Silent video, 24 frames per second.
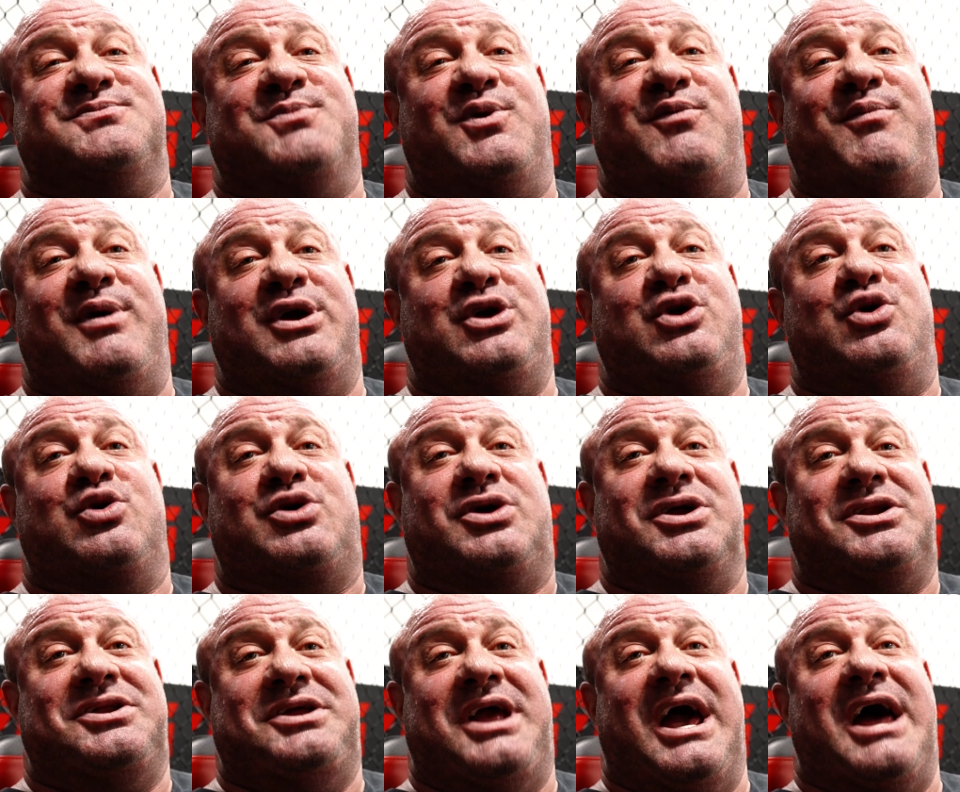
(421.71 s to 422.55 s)
movement you
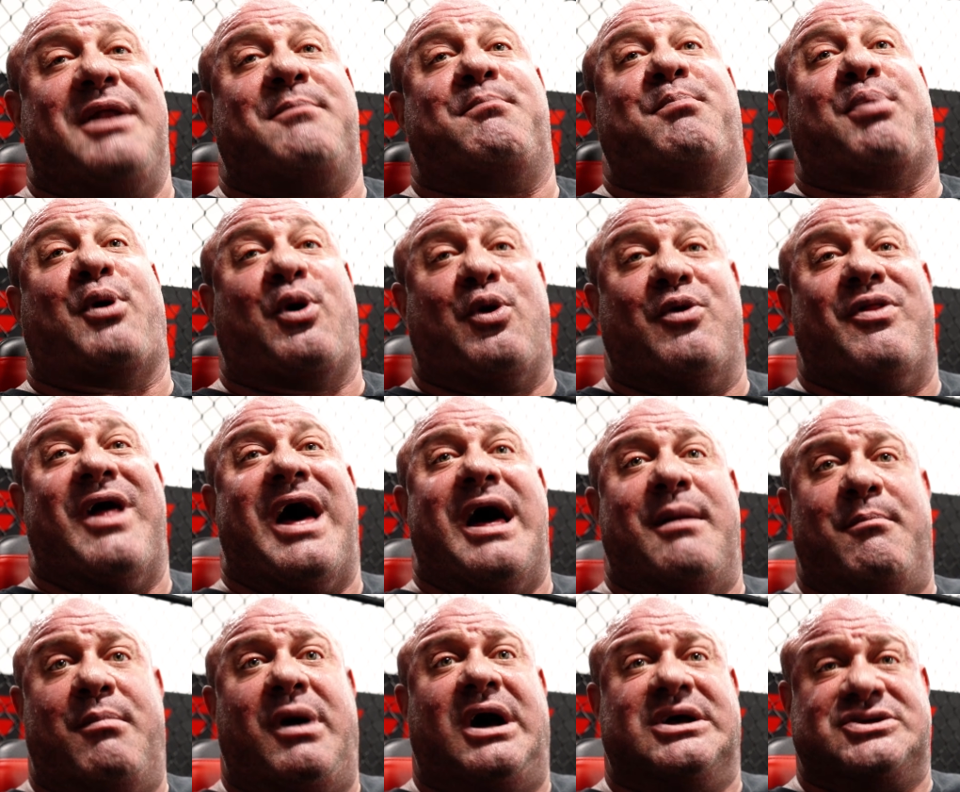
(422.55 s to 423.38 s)
could get per
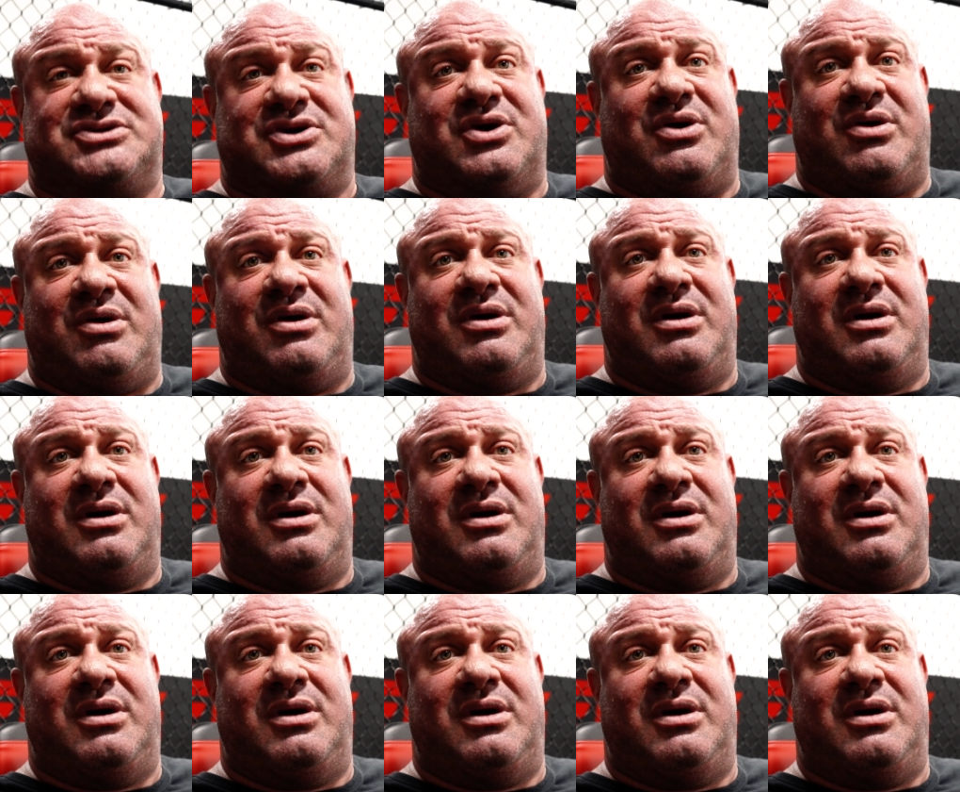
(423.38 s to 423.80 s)
that muscle.